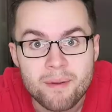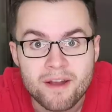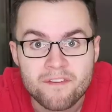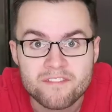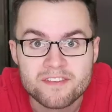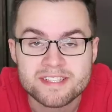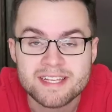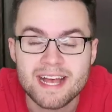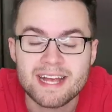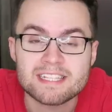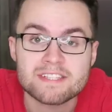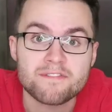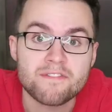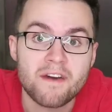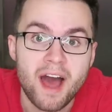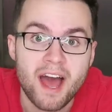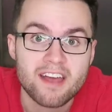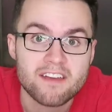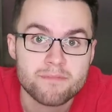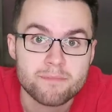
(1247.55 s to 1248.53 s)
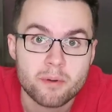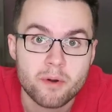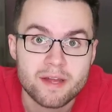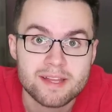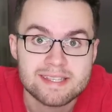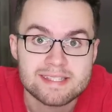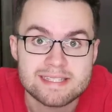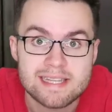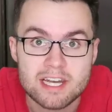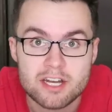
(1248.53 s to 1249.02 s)
Breakfast has five
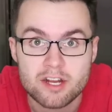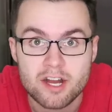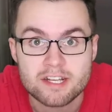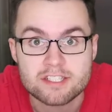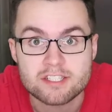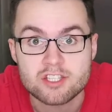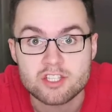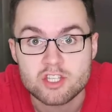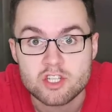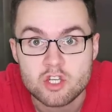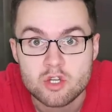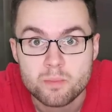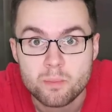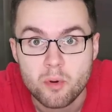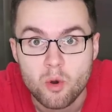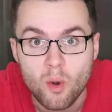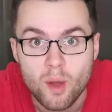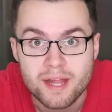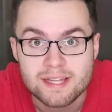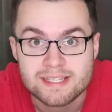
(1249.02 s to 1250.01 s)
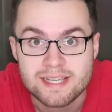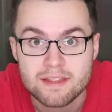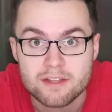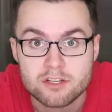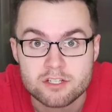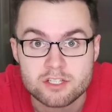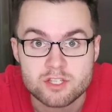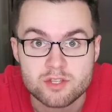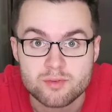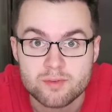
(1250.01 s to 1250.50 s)
points, dinner has two points, and
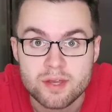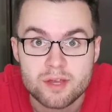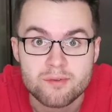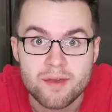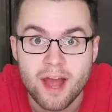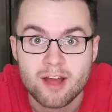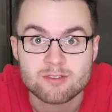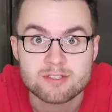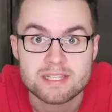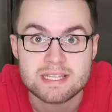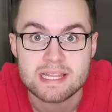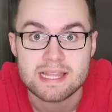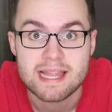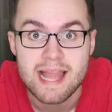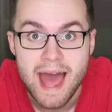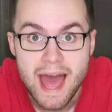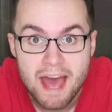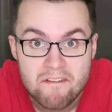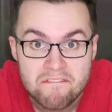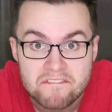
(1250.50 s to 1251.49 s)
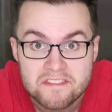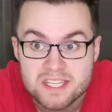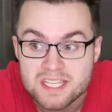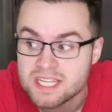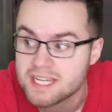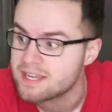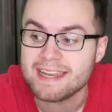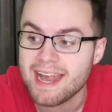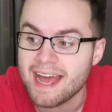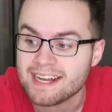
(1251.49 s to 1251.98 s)
there's three rounds
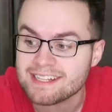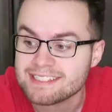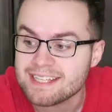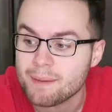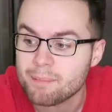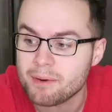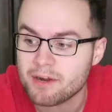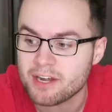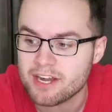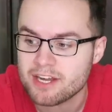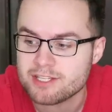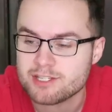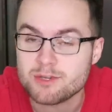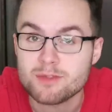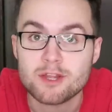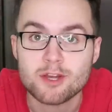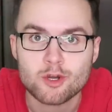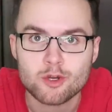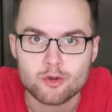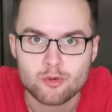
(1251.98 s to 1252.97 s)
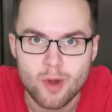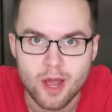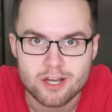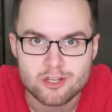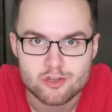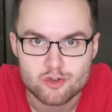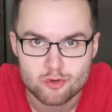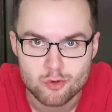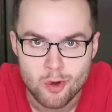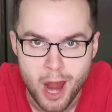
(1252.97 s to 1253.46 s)
left. Next up, we're gonna do the
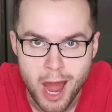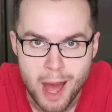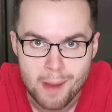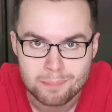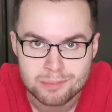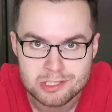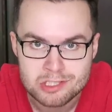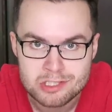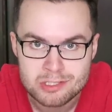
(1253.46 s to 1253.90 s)
crunch wraps.